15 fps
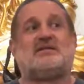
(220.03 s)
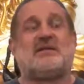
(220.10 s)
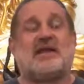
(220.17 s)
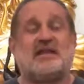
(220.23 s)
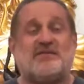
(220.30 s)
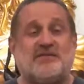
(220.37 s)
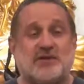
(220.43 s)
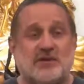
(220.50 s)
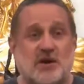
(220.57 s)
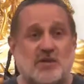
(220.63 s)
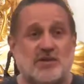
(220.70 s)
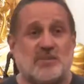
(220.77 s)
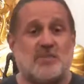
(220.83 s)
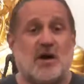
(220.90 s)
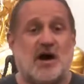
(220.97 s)
And if you know
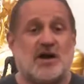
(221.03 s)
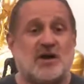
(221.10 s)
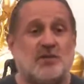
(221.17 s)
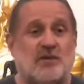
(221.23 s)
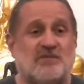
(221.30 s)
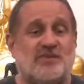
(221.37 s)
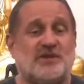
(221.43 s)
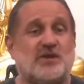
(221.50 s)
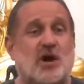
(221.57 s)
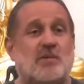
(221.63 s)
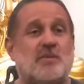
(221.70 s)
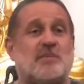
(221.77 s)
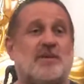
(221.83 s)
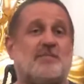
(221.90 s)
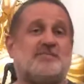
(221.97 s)
the motto of the
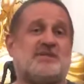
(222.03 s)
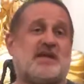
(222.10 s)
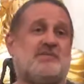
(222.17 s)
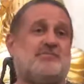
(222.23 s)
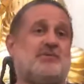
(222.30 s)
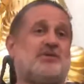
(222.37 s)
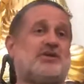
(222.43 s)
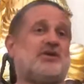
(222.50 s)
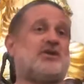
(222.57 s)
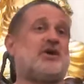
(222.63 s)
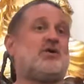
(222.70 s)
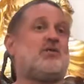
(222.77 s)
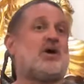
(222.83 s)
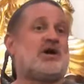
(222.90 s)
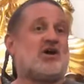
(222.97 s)
Dharma Bum Temple, you
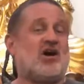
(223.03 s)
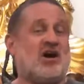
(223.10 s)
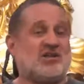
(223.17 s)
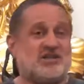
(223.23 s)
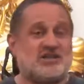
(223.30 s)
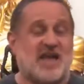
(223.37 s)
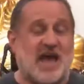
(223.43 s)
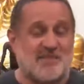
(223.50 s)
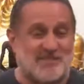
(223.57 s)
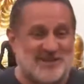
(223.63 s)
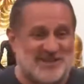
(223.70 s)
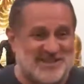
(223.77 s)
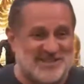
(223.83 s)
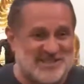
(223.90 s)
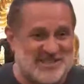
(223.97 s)
know what causes
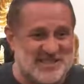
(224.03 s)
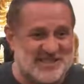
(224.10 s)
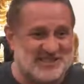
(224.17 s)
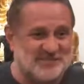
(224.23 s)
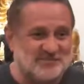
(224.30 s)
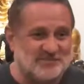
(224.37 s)
happiness.